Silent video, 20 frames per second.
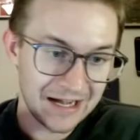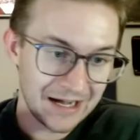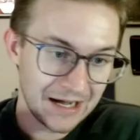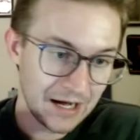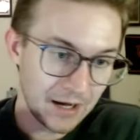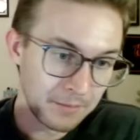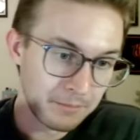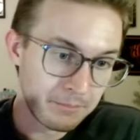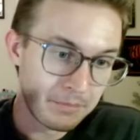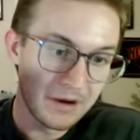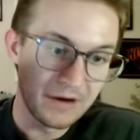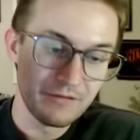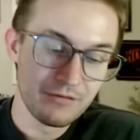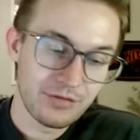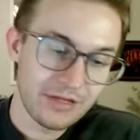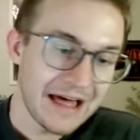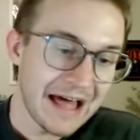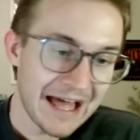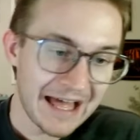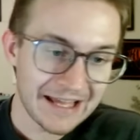above
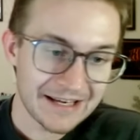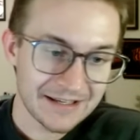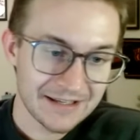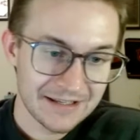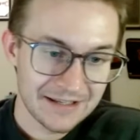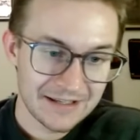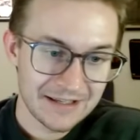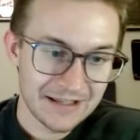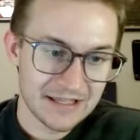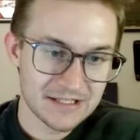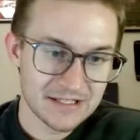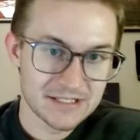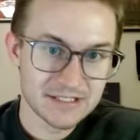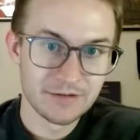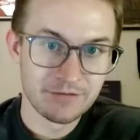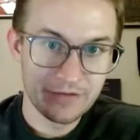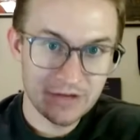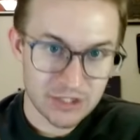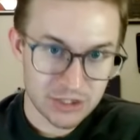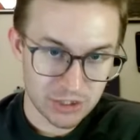that is
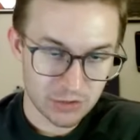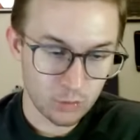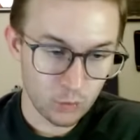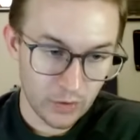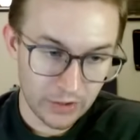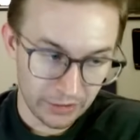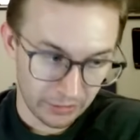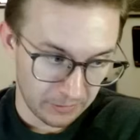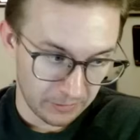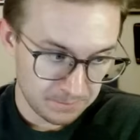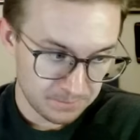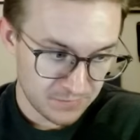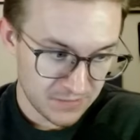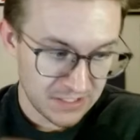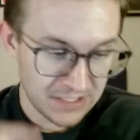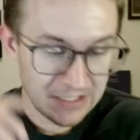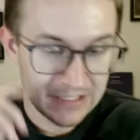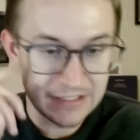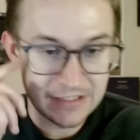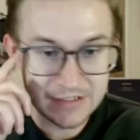division winner.
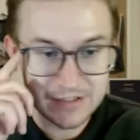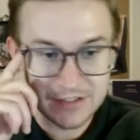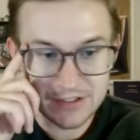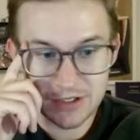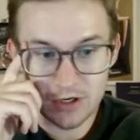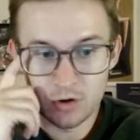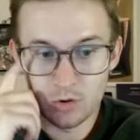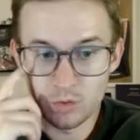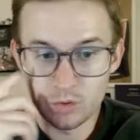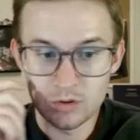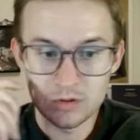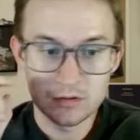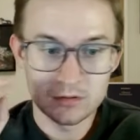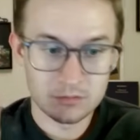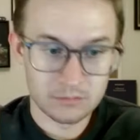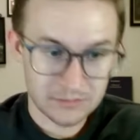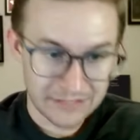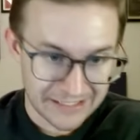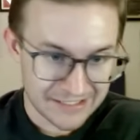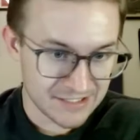So
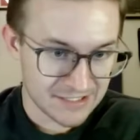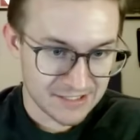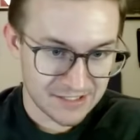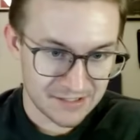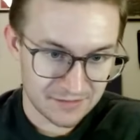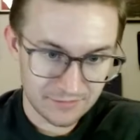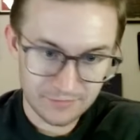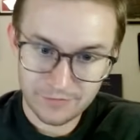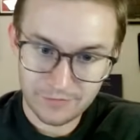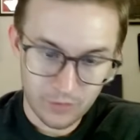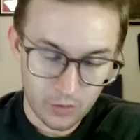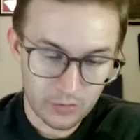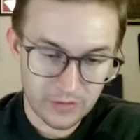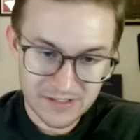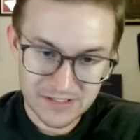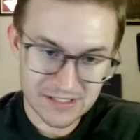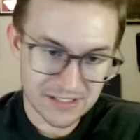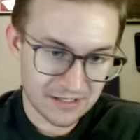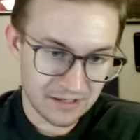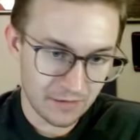let's
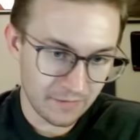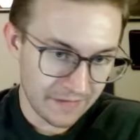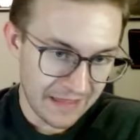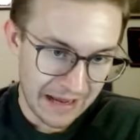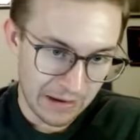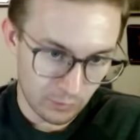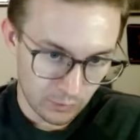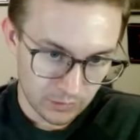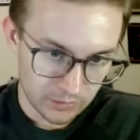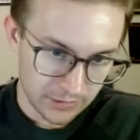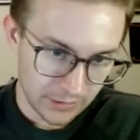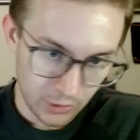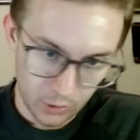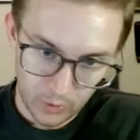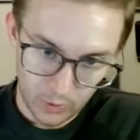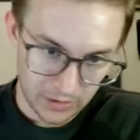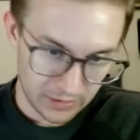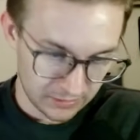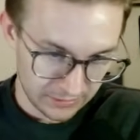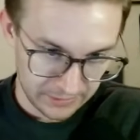focus in on that really
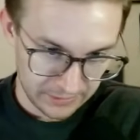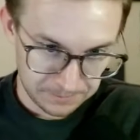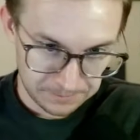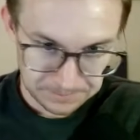quickly.